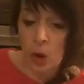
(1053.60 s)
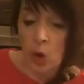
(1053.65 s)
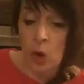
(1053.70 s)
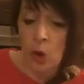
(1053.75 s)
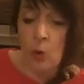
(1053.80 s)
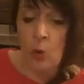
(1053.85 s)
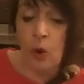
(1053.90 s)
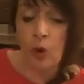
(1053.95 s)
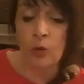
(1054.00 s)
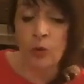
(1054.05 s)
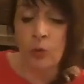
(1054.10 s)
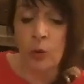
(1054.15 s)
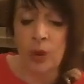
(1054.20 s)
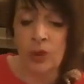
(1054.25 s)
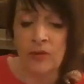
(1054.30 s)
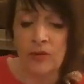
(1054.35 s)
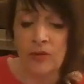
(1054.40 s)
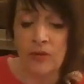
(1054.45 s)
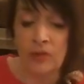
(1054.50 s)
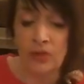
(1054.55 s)
Quoth one
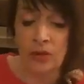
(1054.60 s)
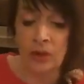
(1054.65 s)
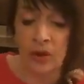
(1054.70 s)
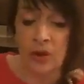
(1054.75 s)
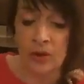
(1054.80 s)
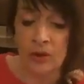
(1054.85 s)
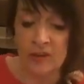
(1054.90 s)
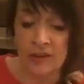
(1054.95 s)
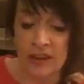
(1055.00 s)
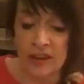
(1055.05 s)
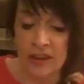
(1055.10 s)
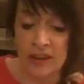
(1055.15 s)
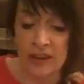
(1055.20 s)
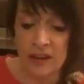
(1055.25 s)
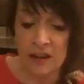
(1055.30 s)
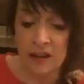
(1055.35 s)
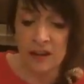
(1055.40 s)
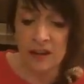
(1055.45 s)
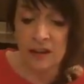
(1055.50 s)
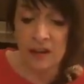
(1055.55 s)
of the authority,
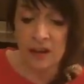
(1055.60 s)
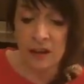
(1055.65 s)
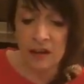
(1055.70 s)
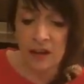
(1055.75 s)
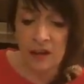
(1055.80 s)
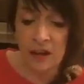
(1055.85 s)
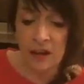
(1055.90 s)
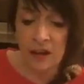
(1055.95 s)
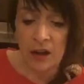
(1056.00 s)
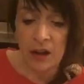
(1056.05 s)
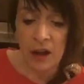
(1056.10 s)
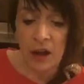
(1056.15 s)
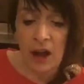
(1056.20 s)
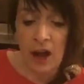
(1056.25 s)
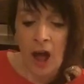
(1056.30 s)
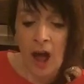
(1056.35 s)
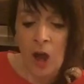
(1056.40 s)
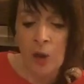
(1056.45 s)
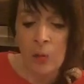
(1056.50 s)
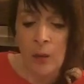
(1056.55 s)

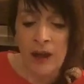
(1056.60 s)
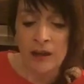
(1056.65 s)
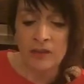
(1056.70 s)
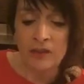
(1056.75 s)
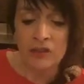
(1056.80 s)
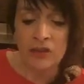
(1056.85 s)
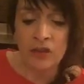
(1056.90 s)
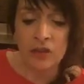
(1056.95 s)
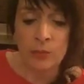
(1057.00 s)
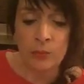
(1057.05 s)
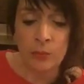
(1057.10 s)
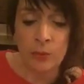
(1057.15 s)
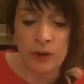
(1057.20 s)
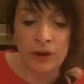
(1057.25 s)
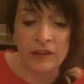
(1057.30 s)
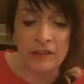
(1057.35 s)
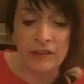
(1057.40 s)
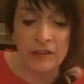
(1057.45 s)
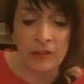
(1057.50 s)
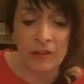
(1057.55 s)
I went to the
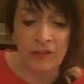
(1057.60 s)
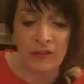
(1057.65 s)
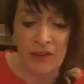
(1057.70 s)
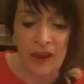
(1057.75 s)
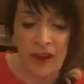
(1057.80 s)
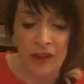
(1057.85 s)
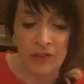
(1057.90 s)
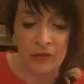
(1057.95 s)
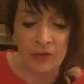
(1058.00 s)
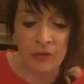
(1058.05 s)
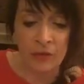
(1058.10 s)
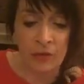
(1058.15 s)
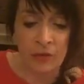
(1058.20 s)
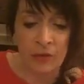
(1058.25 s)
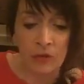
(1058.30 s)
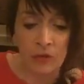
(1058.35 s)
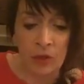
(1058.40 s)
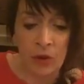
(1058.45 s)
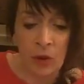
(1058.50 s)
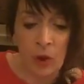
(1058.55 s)
Prince of the Faithful,
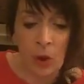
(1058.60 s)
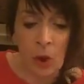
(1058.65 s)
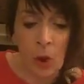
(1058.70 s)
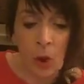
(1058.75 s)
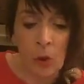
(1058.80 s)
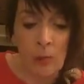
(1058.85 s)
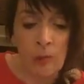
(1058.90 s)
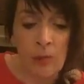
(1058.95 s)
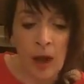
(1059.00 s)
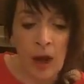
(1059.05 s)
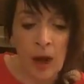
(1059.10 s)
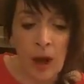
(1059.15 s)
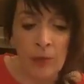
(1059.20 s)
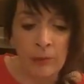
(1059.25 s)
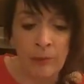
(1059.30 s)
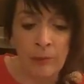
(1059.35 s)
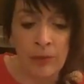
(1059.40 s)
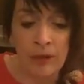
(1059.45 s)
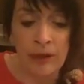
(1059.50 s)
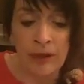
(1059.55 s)
Omar
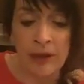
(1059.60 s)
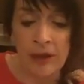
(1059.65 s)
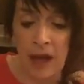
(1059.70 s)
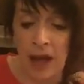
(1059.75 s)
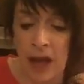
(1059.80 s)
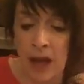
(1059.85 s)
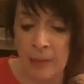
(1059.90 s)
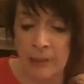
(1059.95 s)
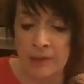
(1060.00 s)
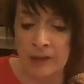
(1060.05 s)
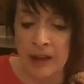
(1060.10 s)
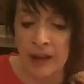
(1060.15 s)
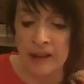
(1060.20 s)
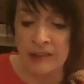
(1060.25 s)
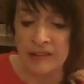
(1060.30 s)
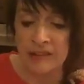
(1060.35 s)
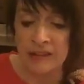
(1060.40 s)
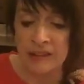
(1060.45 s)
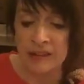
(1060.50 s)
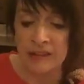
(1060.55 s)
bin Abd
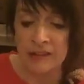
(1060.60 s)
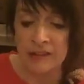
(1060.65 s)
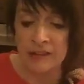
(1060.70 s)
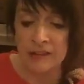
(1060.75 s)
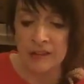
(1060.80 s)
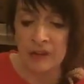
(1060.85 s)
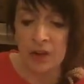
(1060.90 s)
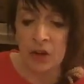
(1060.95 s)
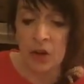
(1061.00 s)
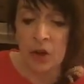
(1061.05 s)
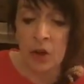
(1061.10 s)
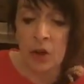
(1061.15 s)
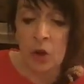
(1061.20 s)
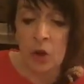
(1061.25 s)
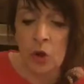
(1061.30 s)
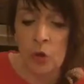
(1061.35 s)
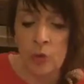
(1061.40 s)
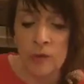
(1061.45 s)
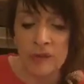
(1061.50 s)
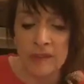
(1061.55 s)
al-Aziz,
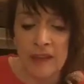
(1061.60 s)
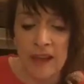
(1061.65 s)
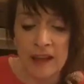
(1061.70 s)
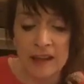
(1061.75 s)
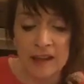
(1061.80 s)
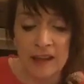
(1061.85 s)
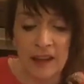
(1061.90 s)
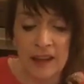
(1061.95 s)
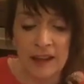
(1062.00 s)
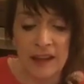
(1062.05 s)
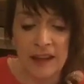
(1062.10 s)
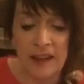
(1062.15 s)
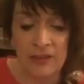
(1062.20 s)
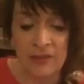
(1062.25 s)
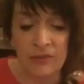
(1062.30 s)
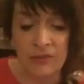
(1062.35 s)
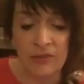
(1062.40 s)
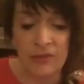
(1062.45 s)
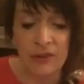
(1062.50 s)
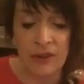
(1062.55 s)
who was then
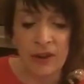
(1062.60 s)
Caliph,